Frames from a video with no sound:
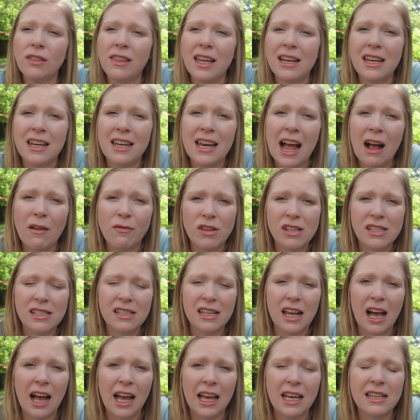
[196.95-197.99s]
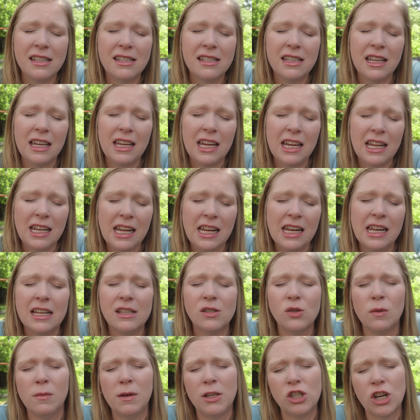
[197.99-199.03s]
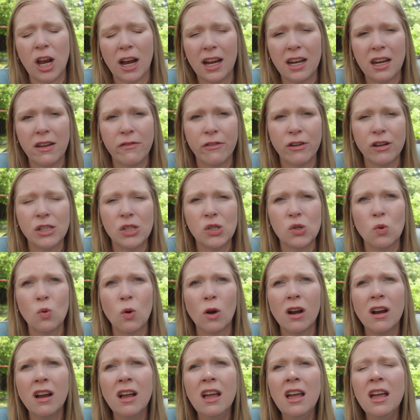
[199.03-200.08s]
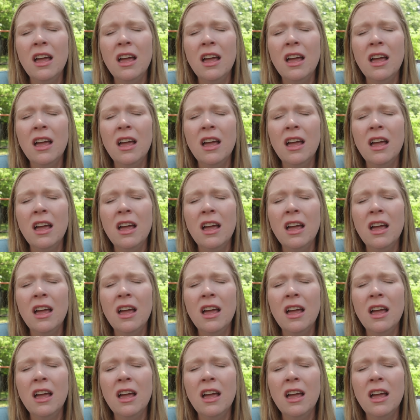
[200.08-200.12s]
They didn't have the size that he needed, so I'm going to check a different store.